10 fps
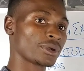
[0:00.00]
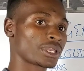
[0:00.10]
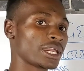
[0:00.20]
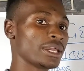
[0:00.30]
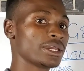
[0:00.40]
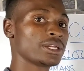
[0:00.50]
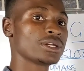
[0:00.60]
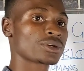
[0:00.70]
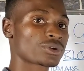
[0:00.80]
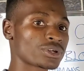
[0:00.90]
okay,
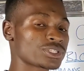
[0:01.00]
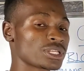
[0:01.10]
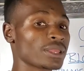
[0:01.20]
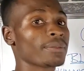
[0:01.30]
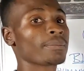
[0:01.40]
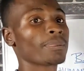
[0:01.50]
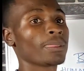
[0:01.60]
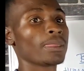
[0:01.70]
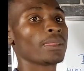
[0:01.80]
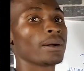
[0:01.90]
crossing
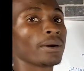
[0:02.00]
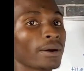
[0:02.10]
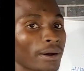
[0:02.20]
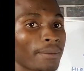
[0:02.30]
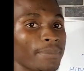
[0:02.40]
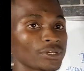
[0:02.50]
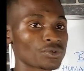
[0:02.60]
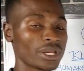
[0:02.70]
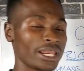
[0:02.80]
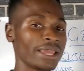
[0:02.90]

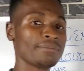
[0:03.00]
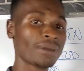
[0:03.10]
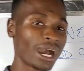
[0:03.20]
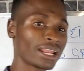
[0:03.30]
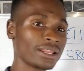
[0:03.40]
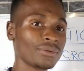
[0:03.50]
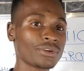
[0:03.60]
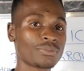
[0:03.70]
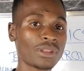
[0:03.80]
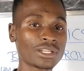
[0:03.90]
between a man
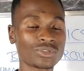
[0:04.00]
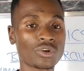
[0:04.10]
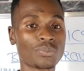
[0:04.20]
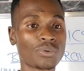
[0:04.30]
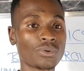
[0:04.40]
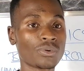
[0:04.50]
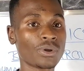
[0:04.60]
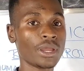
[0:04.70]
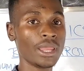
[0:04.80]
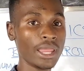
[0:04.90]
with blood group
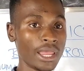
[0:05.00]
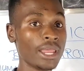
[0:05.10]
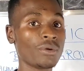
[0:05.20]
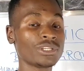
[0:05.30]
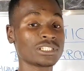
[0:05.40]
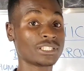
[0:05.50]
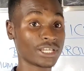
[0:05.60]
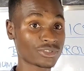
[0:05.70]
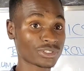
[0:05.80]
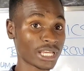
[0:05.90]
A, which is
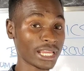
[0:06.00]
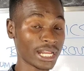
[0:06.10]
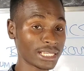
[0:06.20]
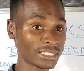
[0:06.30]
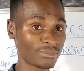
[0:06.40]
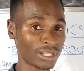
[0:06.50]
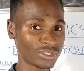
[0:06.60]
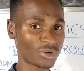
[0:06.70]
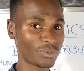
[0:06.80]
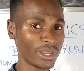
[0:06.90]
heterozygous
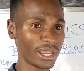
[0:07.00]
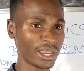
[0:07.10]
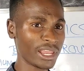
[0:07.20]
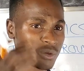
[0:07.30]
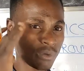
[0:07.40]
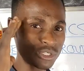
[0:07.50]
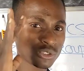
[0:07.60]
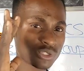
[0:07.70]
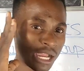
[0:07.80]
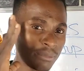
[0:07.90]
blood group A, what
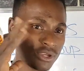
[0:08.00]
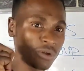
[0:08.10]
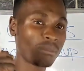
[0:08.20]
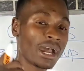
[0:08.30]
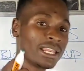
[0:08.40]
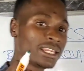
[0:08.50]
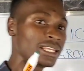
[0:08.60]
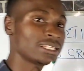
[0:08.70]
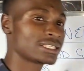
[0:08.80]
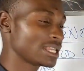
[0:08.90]
should come in your
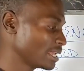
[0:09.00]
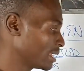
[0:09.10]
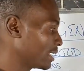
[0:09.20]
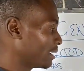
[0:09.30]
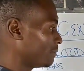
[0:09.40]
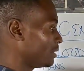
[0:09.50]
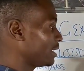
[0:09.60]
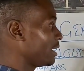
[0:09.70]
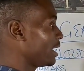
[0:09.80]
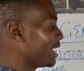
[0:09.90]
mind is A
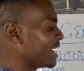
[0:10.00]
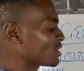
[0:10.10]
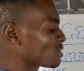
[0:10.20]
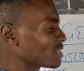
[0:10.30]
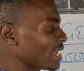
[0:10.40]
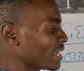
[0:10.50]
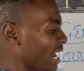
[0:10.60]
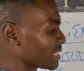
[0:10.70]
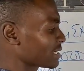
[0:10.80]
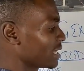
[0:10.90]

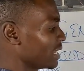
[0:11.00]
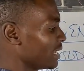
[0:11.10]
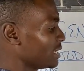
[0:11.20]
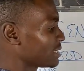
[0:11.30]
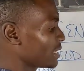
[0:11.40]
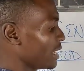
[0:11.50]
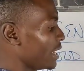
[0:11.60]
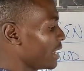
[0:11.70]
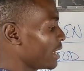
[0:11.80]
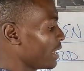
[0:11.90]
heterozygous is
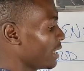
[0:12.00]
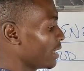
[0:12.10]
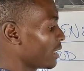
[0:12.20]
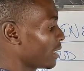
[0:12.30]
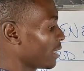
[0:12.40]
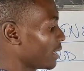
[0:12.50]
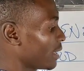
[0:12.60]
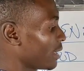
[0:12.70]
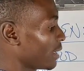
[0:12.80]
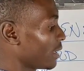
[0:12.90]
A
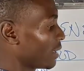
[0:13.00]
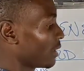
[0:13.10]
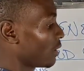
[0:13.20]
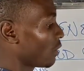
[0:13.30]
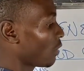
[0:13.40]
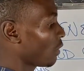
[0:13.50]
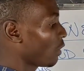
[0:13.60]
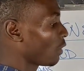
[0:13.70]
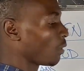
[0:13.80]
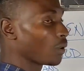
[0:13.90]

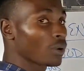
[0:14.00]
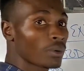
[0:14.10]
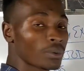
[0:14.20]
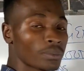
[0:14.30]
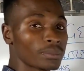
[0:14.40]
O.